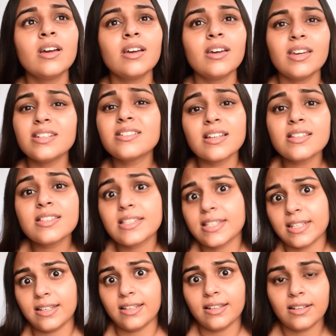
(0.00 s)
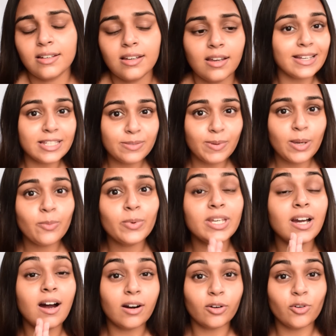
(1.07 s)
it does stay. That's why we
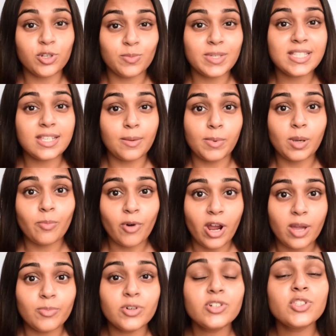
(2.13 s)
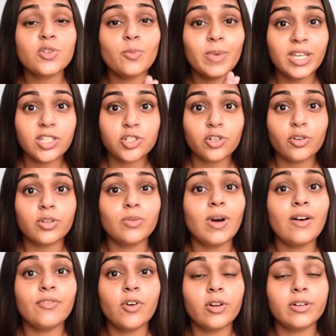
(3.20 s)
are going to be skipping primer, so make sure you
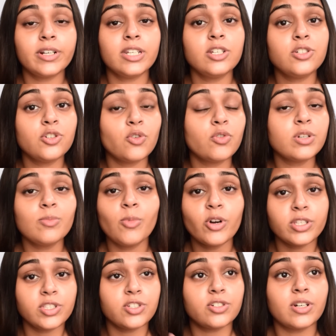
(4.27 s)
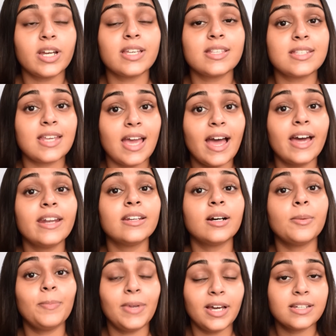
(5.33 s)
have already toned, moisturized and
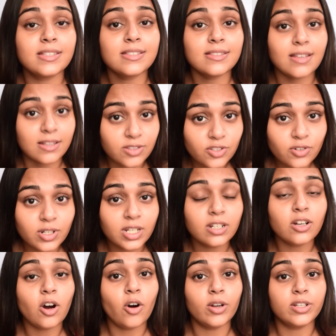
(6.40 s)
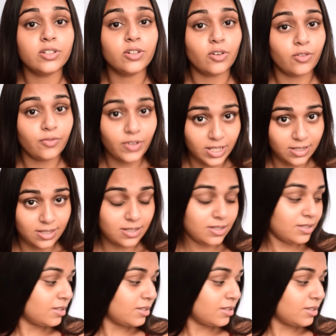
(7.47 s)
applied sunscreen on your face.